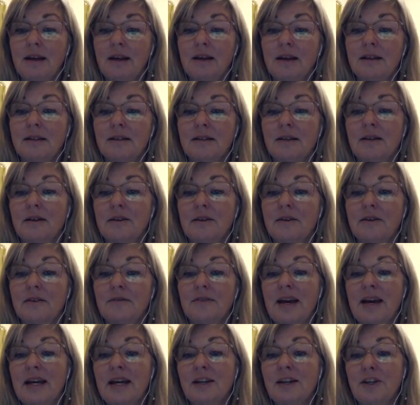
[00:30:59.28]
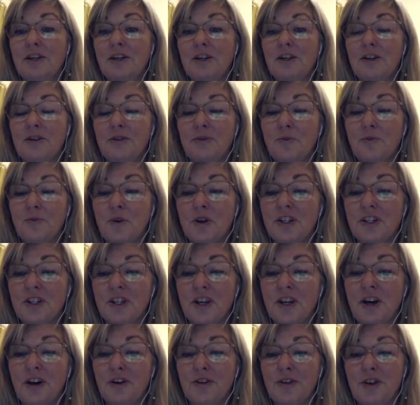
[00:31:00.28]
so, Vanda, you can watch the
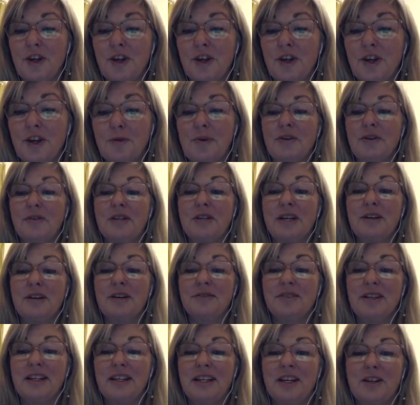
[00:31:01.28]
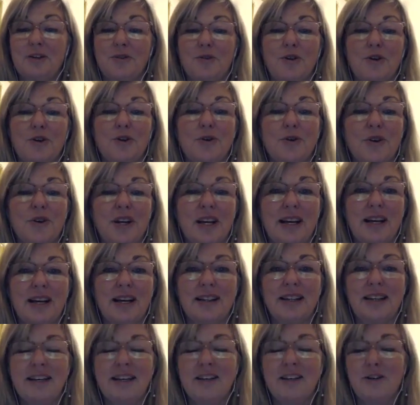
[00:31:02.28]
whole thing, but you'll definitely get the recording. I
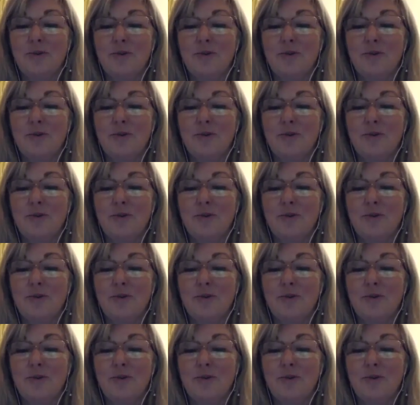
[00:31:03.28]
think you'll